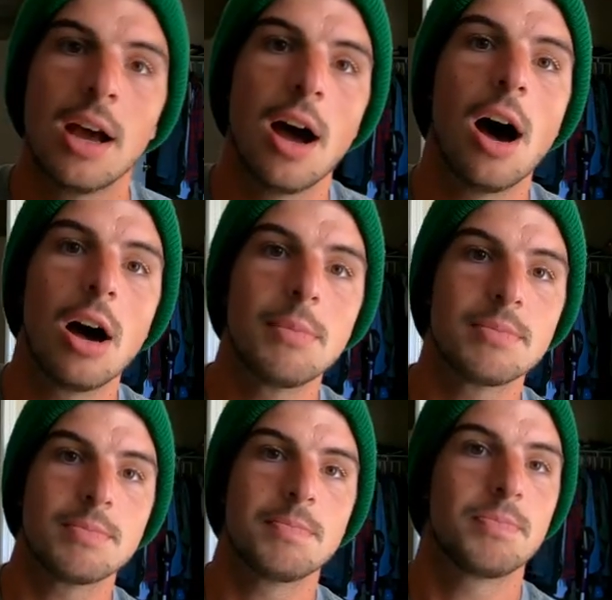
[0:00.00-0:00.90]
Um,
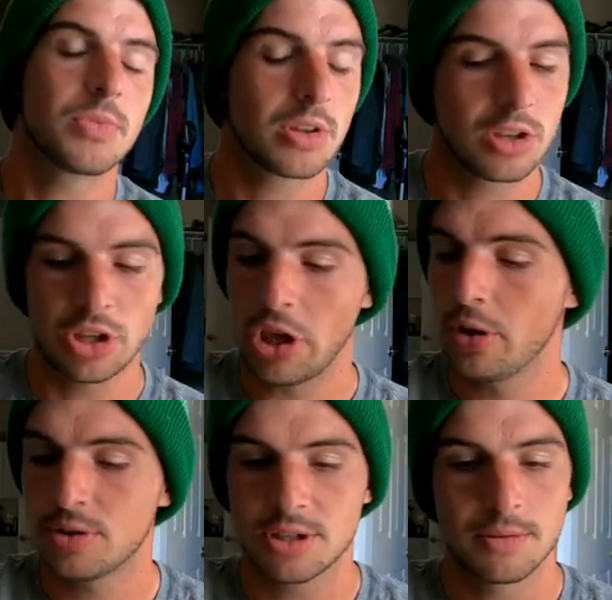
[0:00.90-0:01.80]

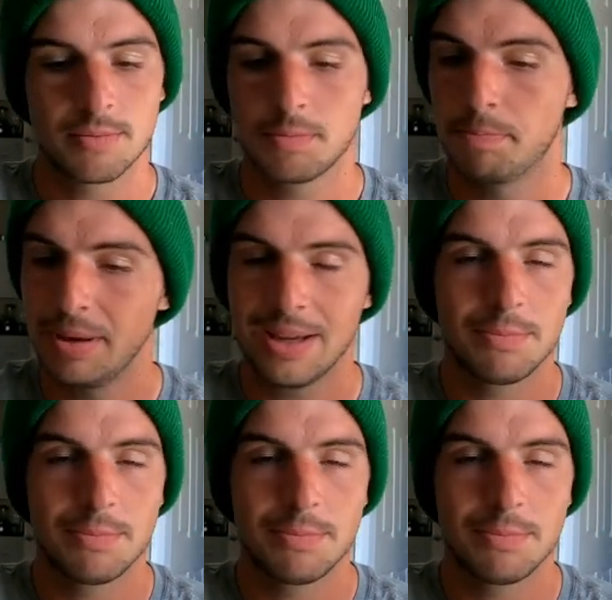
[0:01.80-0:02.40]
huge, big,